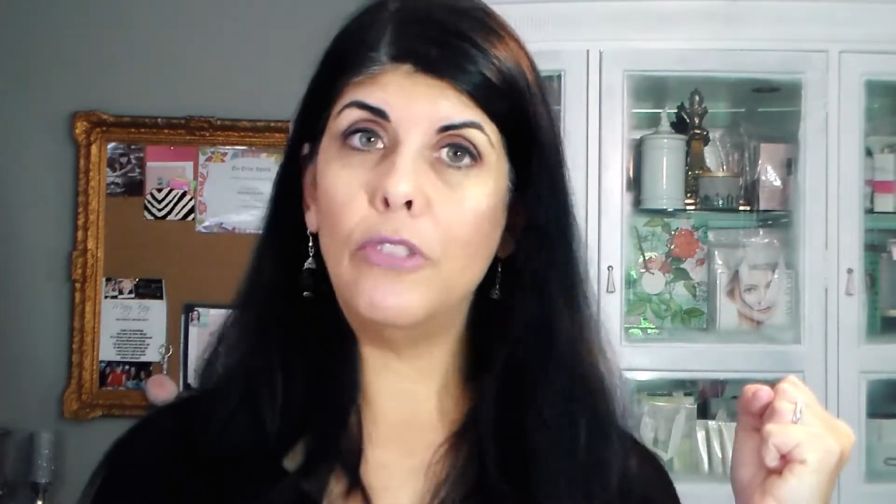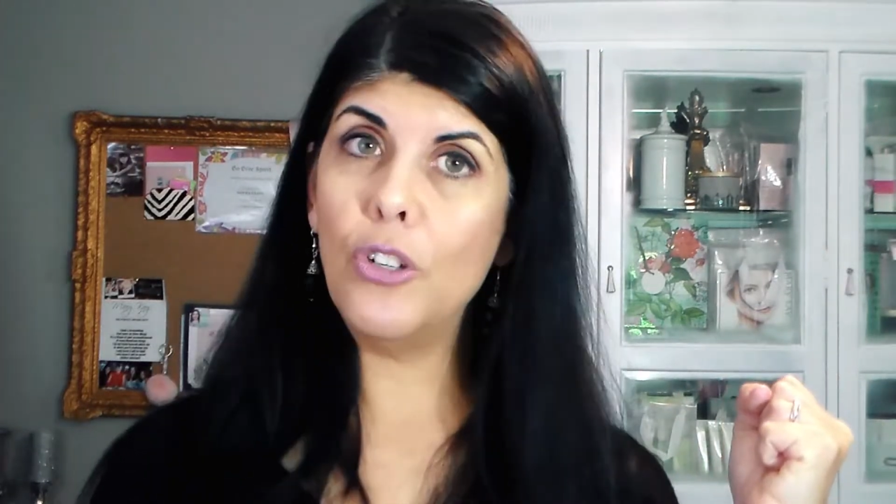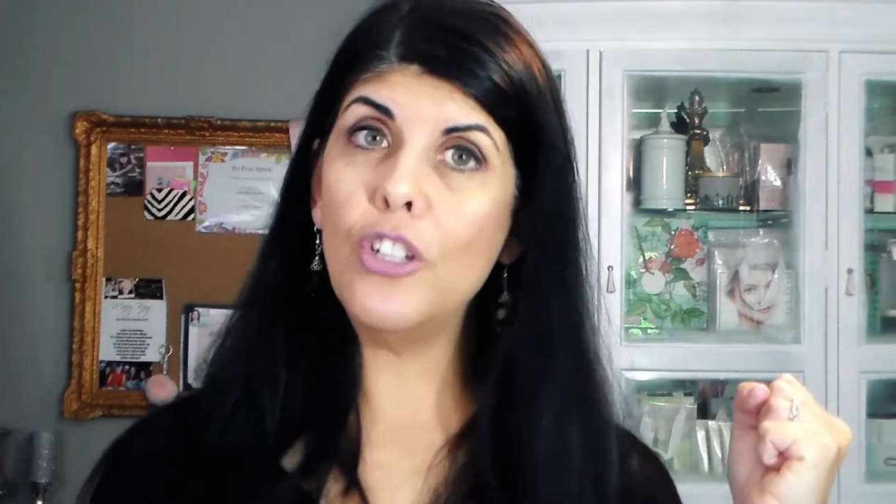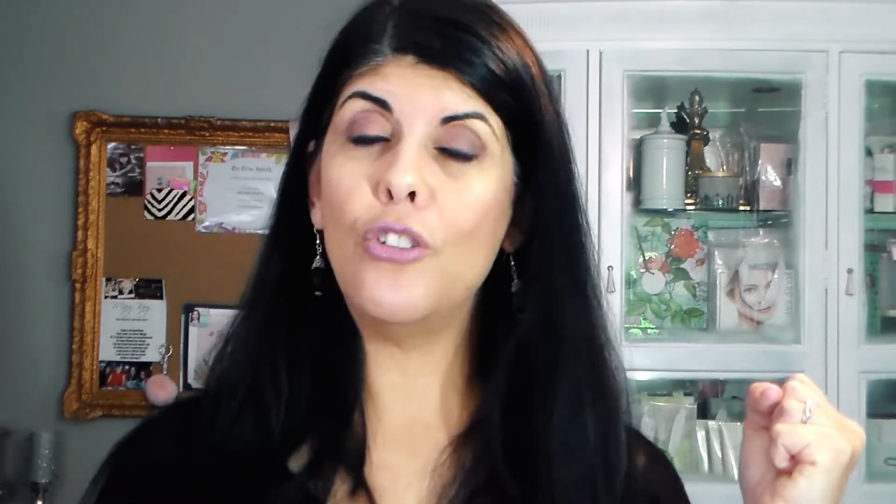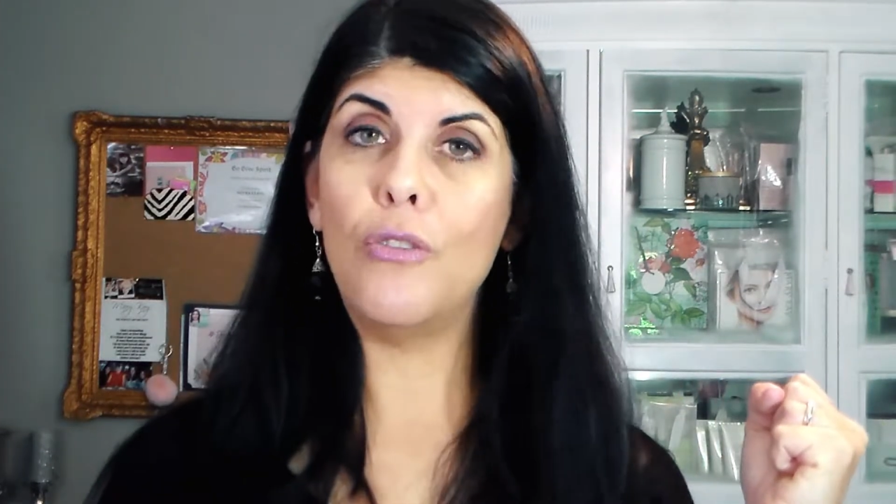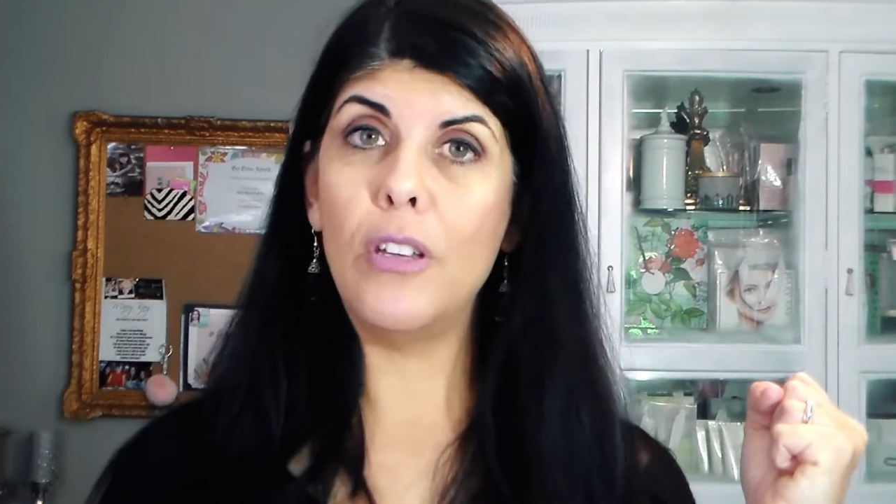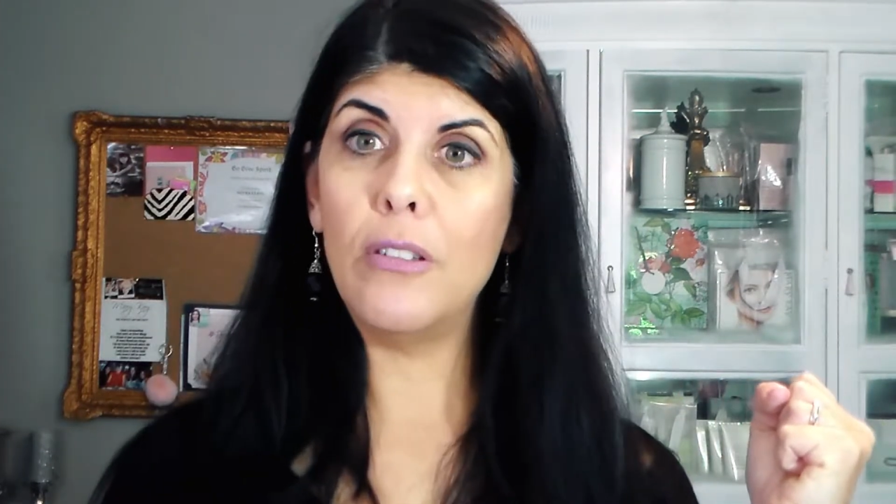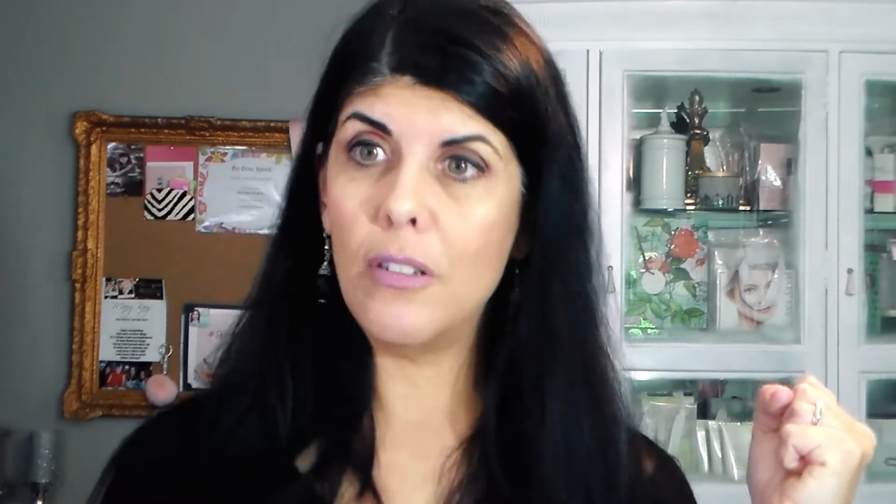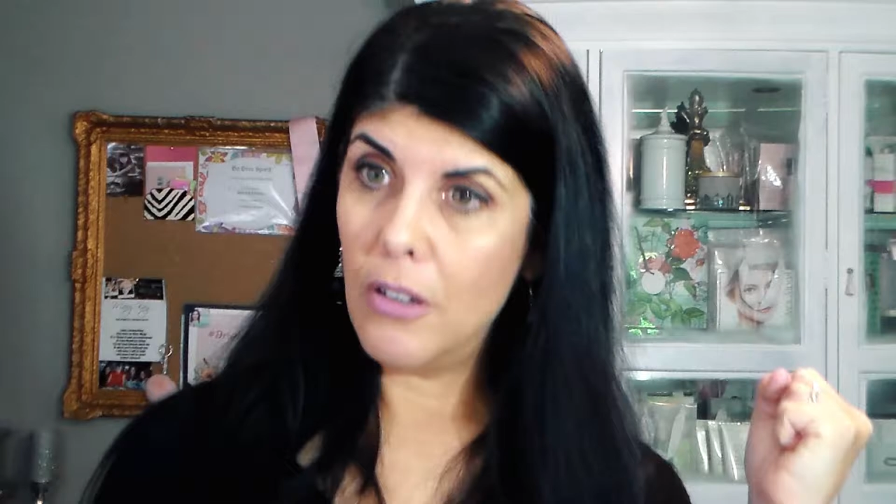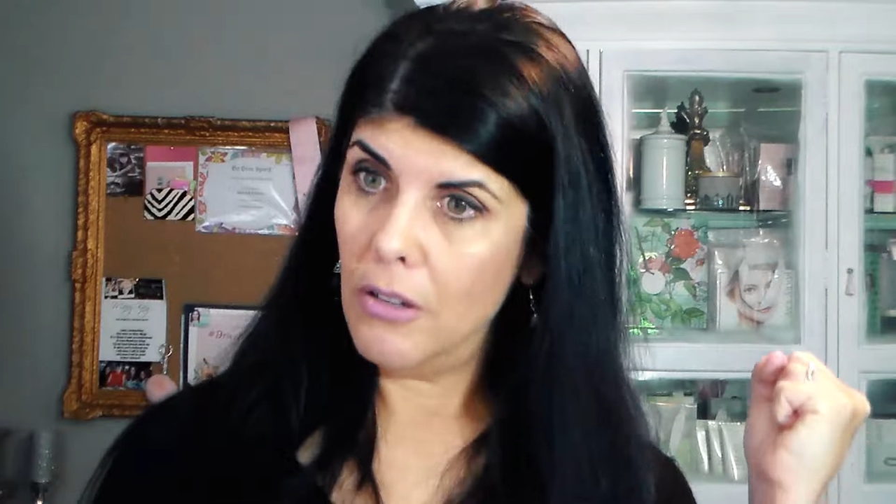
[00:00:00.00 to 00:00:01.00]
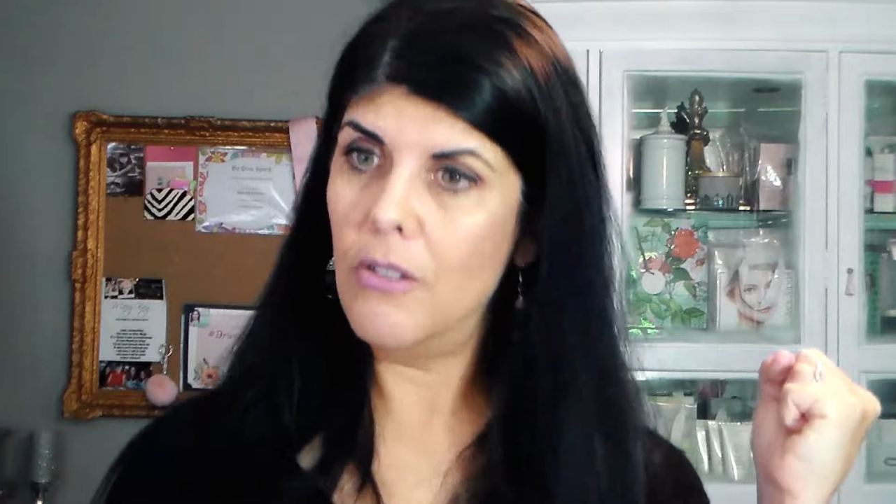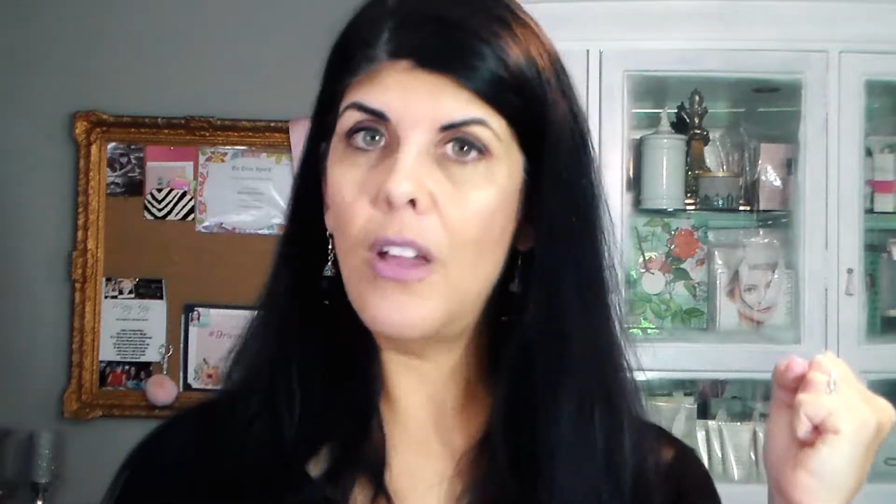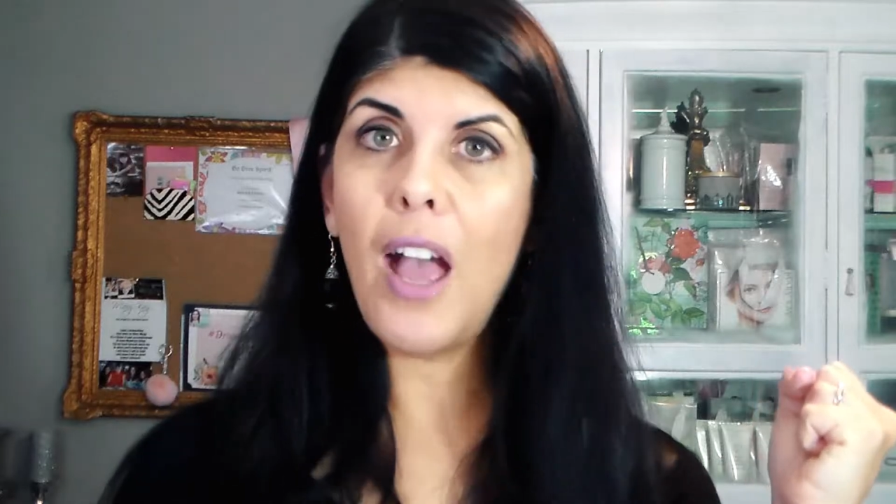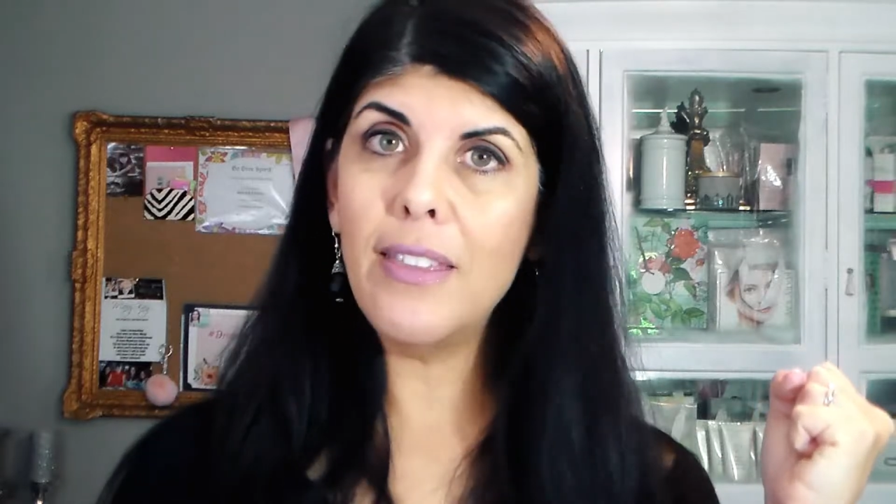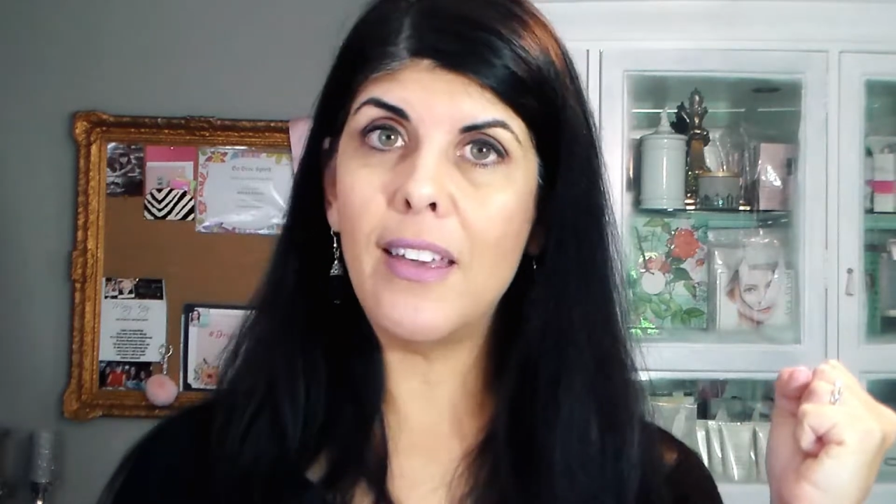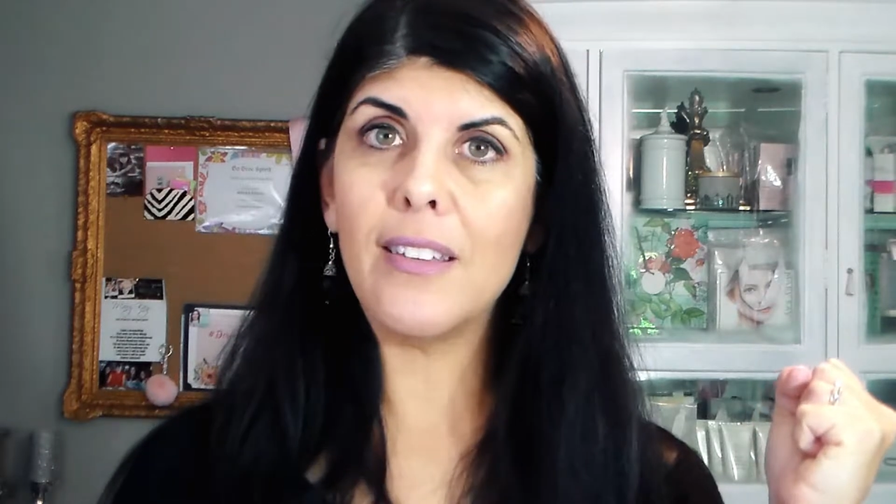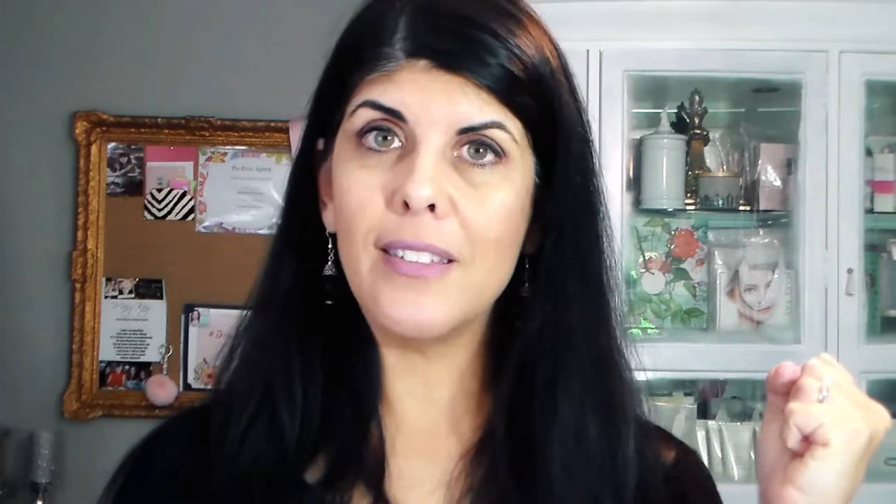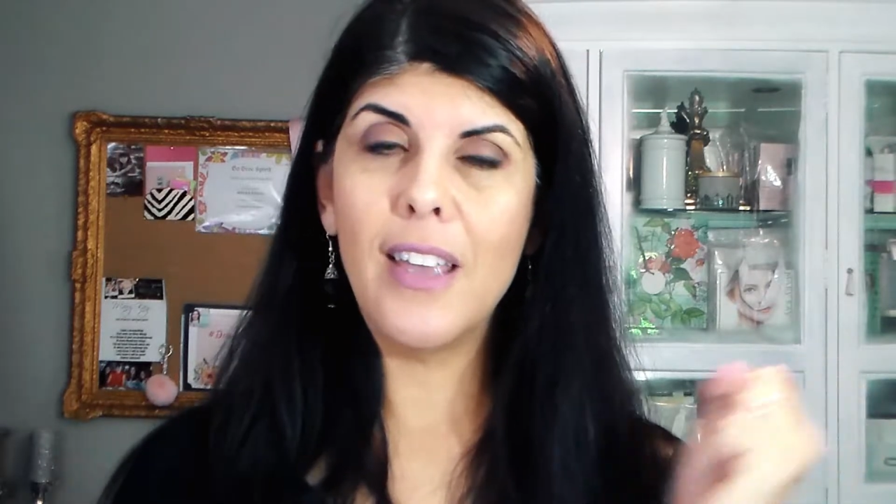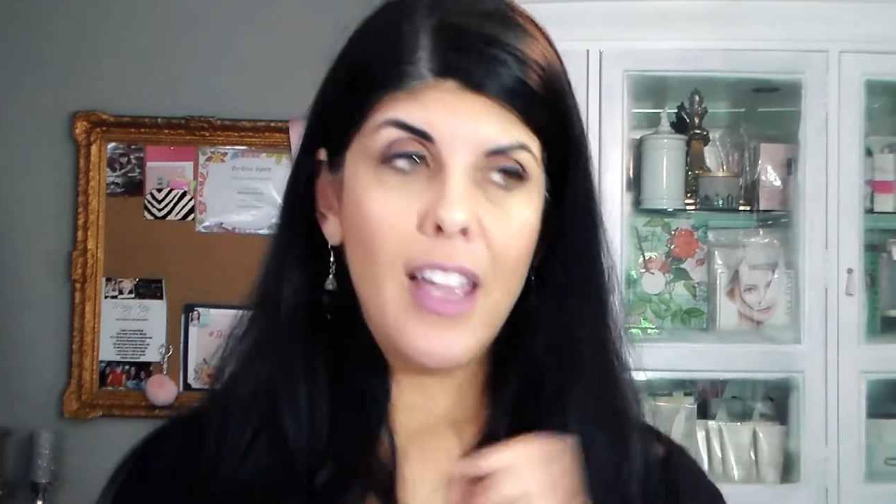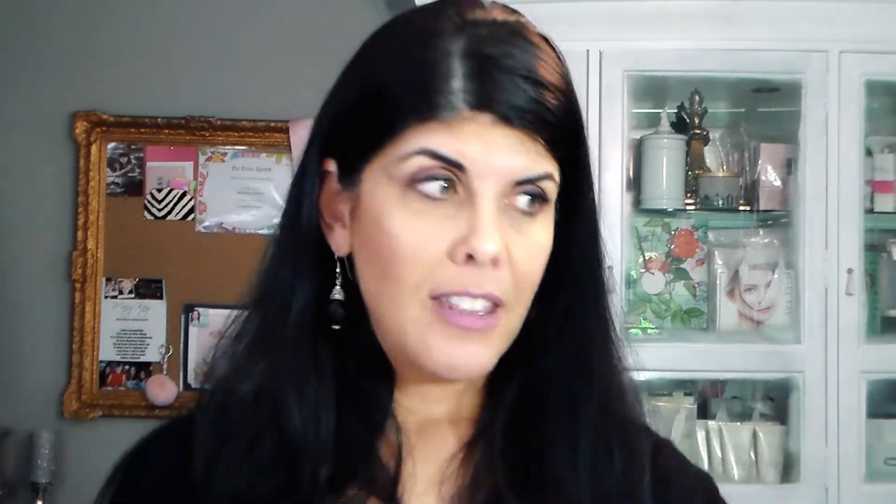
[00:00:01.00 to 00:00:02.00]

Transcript: you can do this. You got this.